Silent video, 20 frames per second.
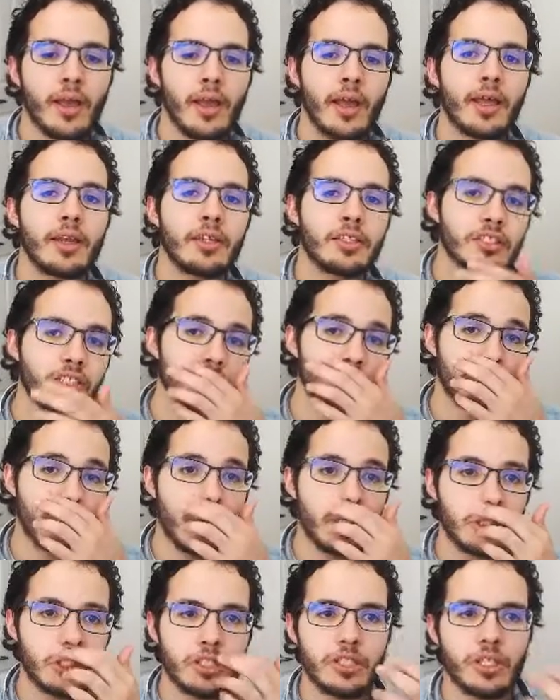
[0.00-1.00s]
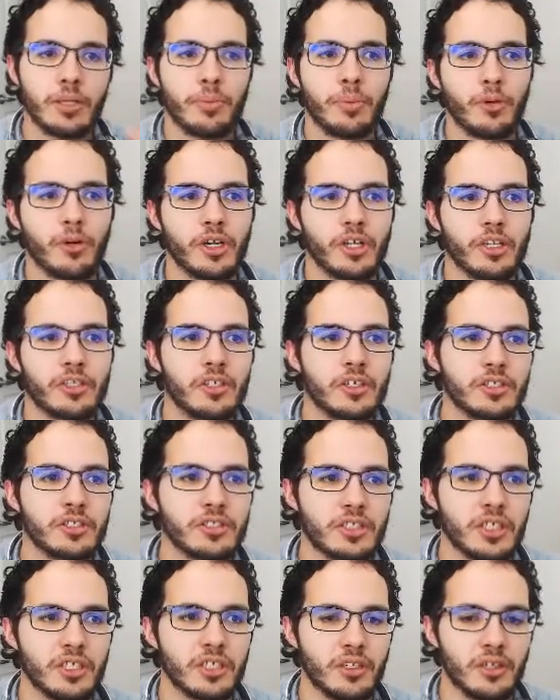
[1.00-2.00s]
And it's especially important to
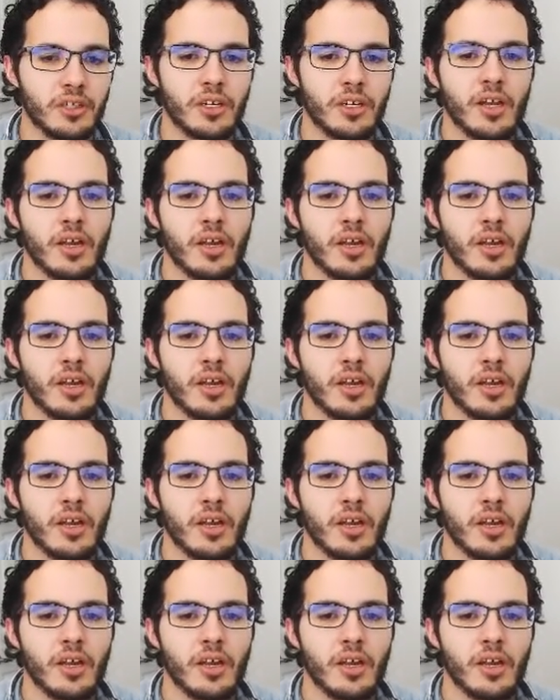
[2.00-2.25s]
consider